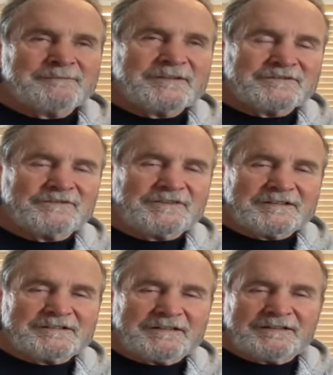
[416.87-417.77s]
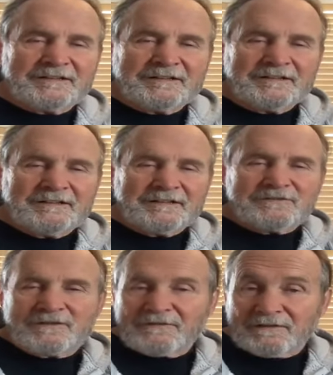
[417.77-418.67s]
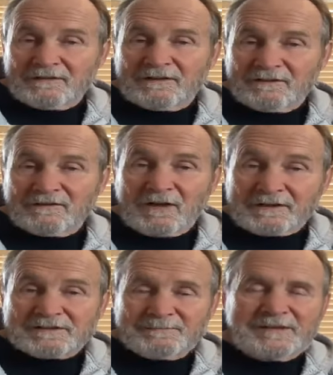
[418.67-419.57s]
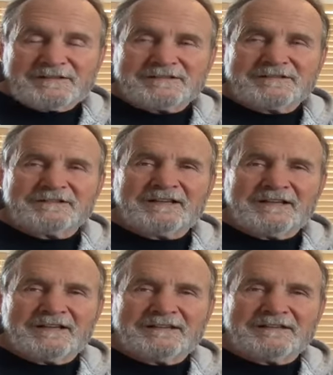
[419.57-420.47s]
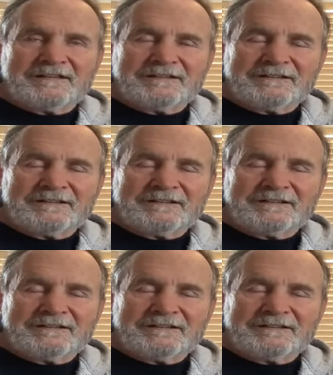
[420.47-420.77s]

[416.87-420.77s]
so that because uh, you don't have a, a, lot of space and, and uh,